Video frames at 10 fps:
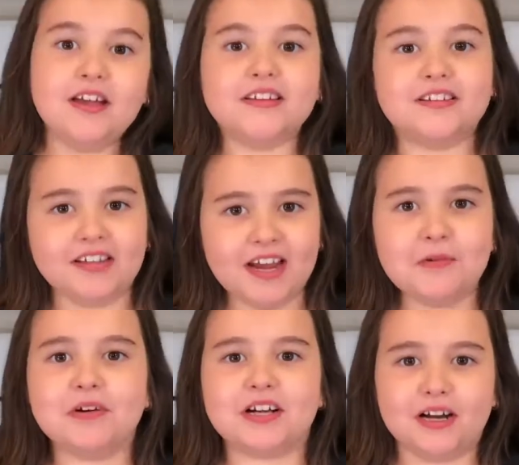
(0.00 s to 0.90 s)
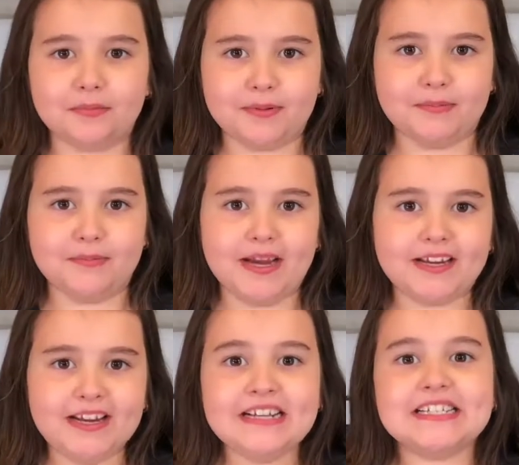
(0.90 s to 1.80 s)
Today we're going to be
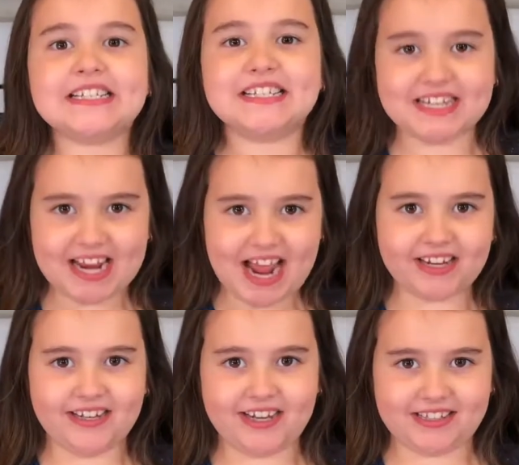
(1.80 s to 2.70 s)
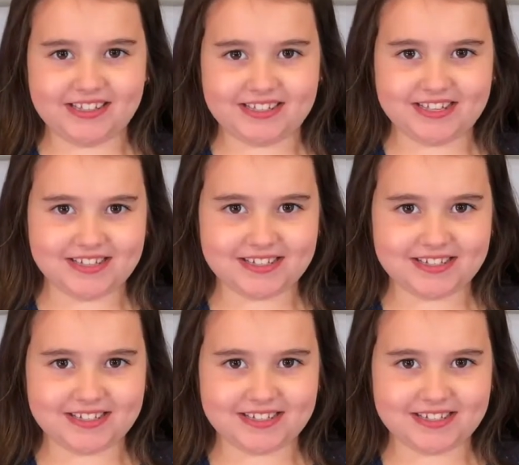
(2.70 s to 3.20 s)
making snack necklaces.